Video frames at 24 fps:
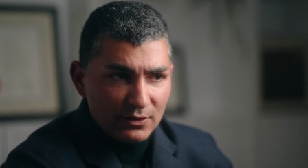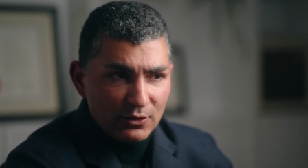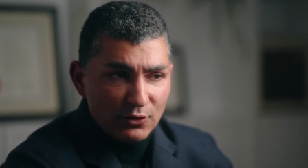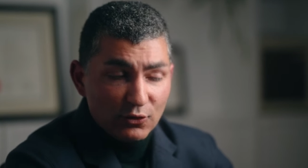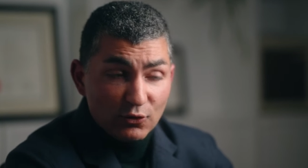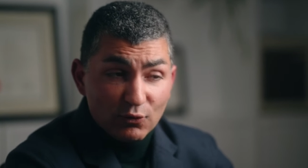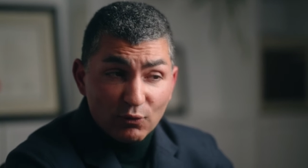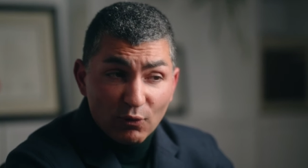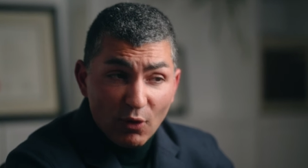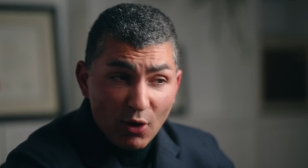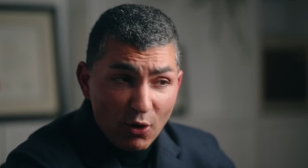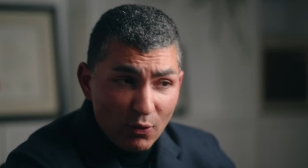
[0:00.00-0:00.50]

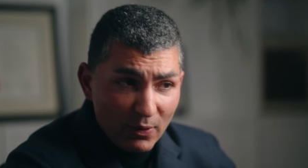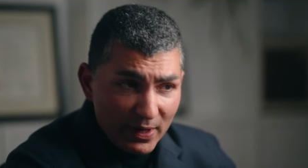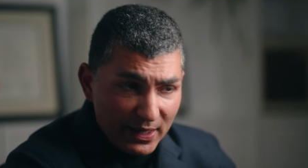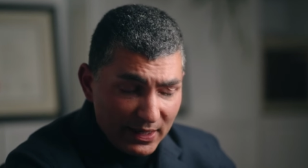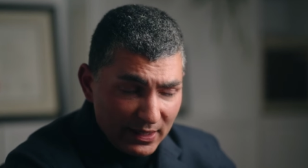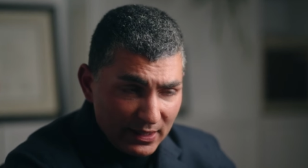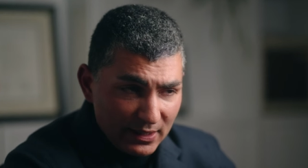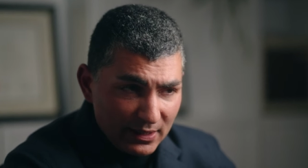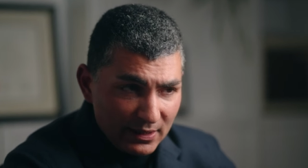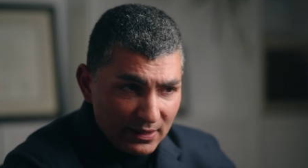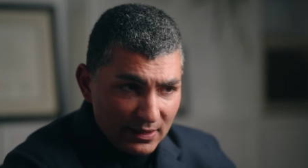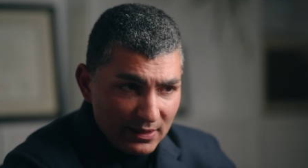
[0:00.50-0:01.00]
growing,
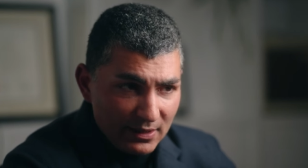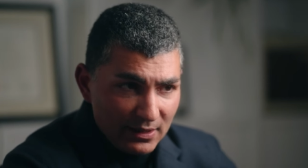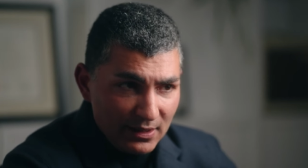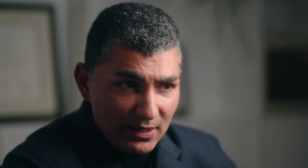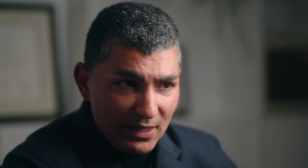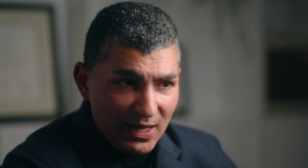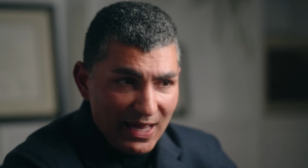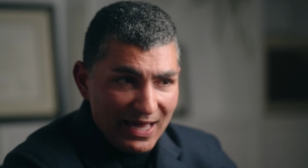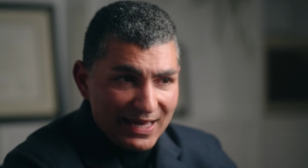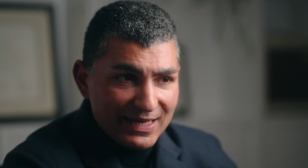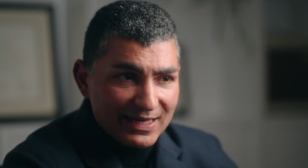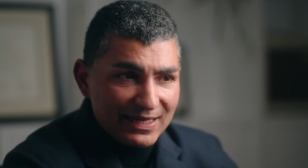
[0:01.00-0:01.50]

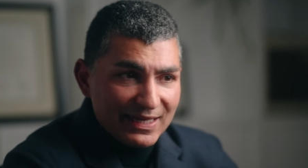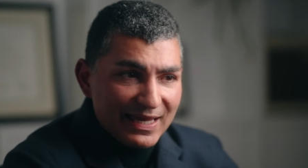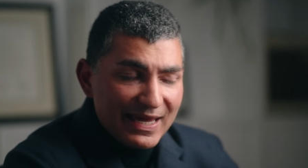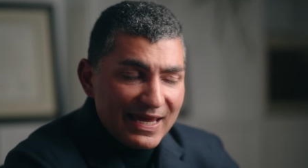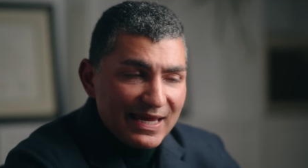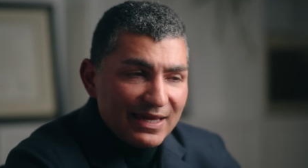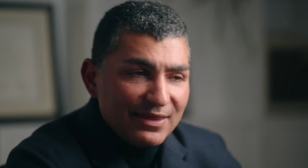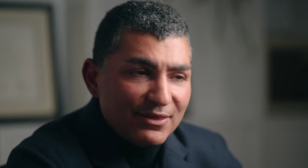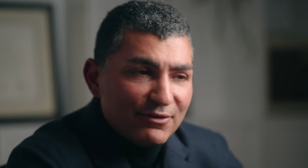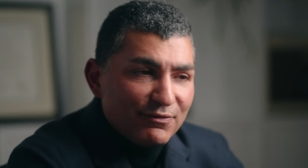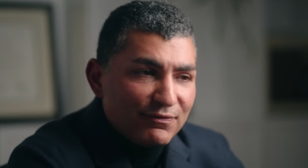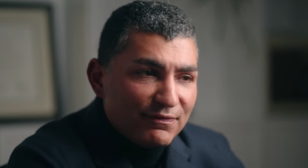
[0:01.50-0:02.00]
and
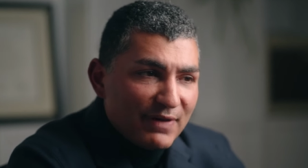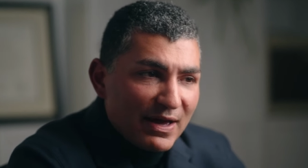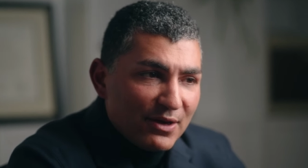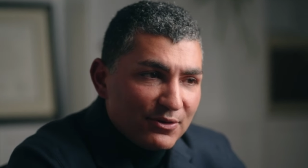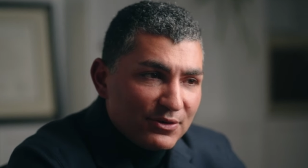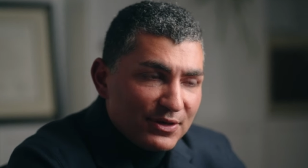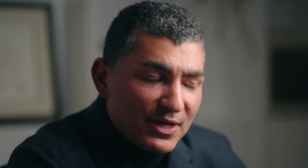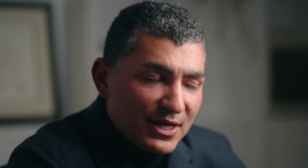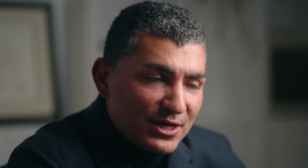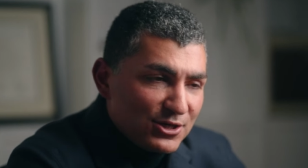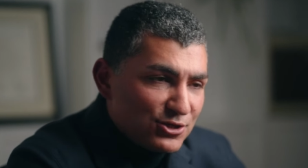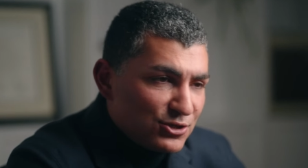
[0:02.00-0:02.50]
laying the
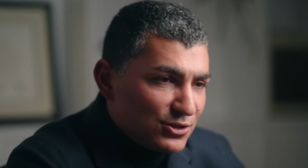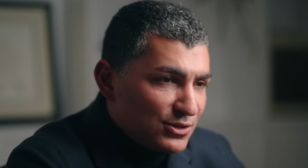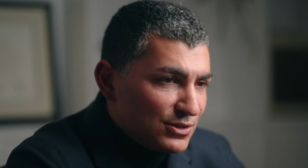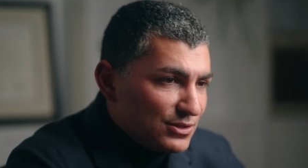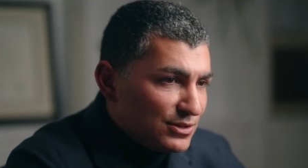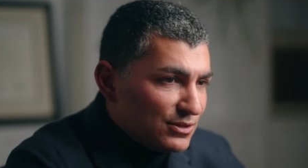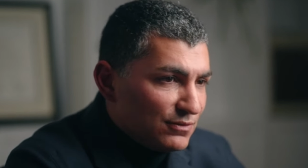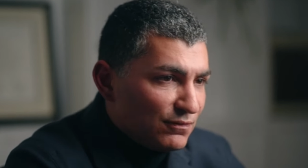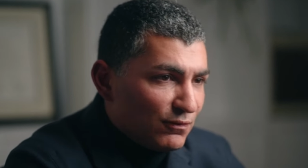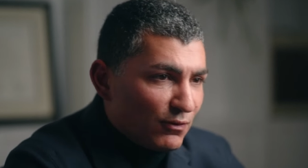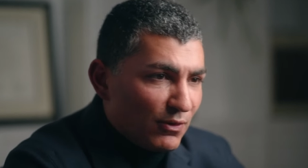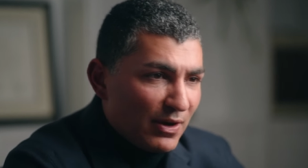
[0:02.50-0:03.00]

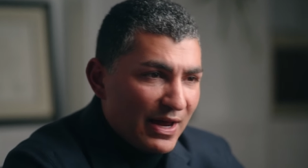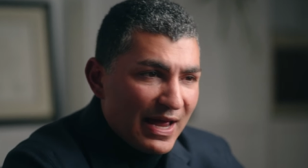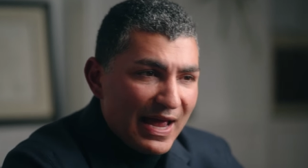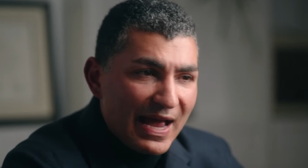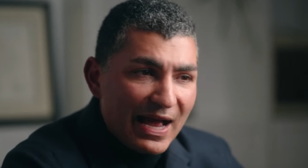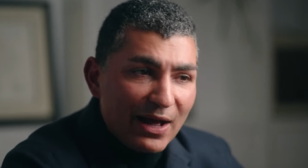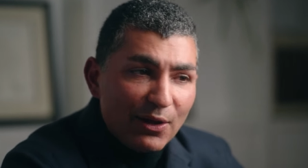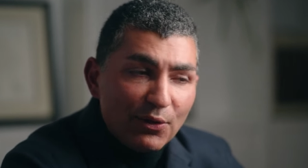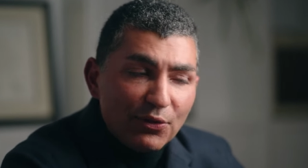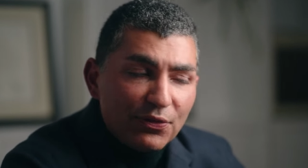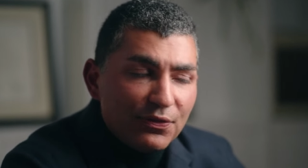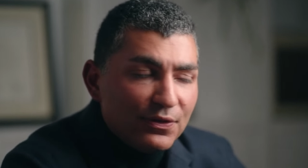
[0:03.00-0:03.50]
foundations for a
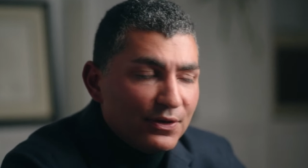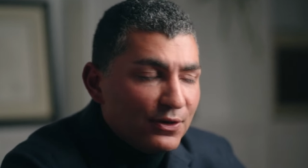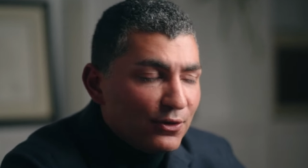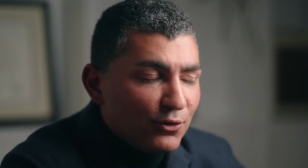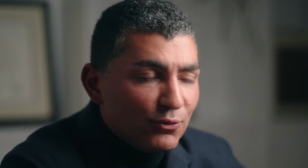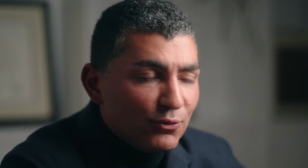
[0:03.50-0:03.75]
healthier